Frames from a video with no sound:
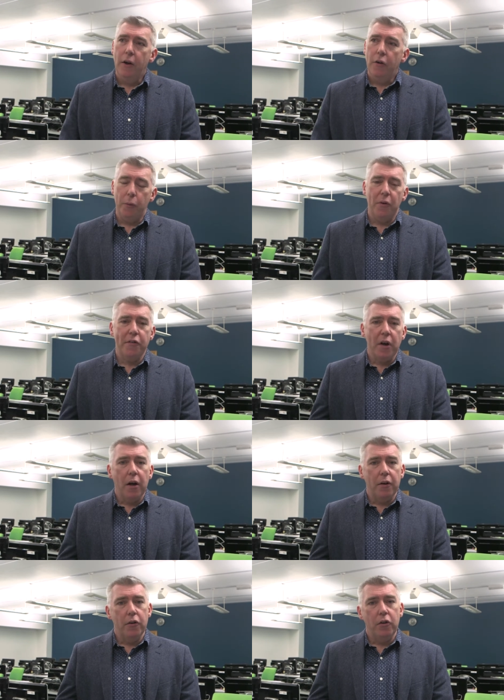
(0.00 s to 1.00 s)
So we
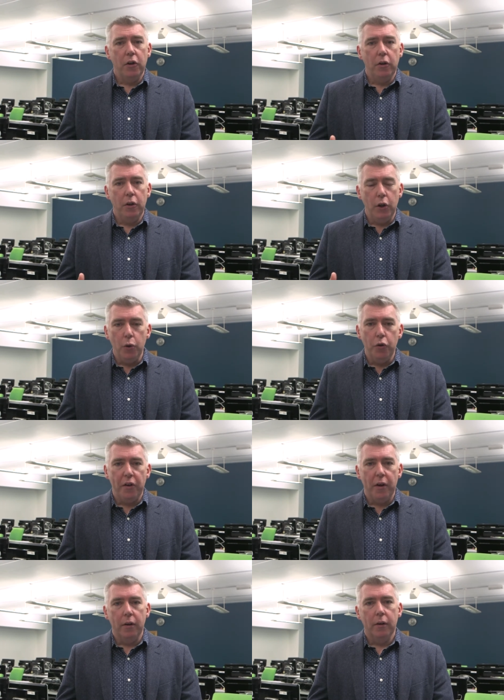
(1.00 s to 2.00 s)
started
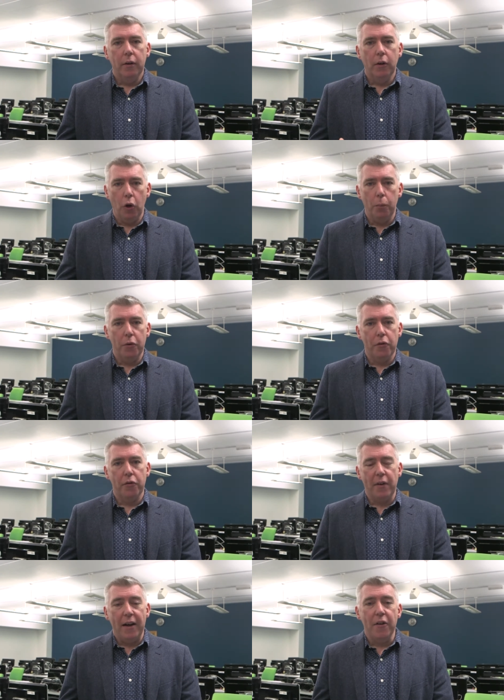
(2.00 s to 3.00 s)
using corpus
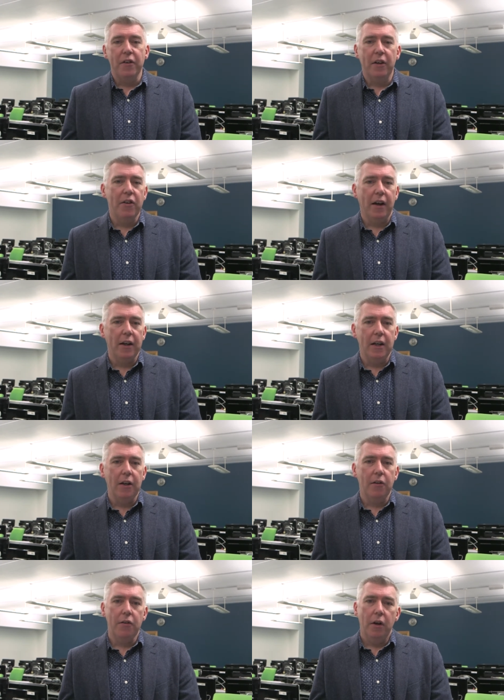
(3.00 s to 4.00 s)
stylistic
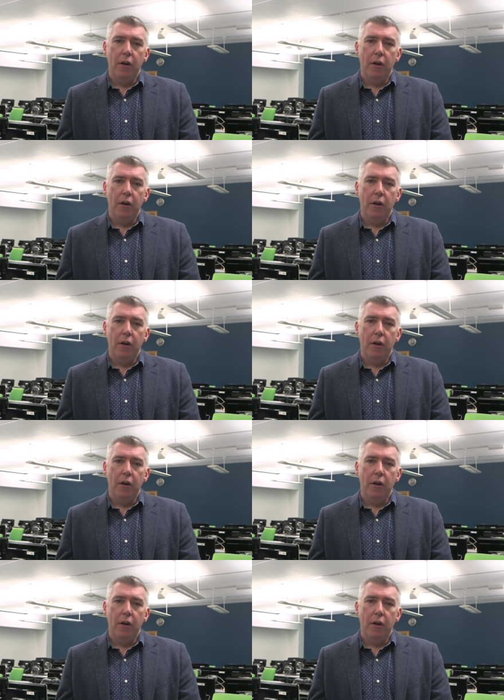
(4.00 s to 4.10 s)
techniques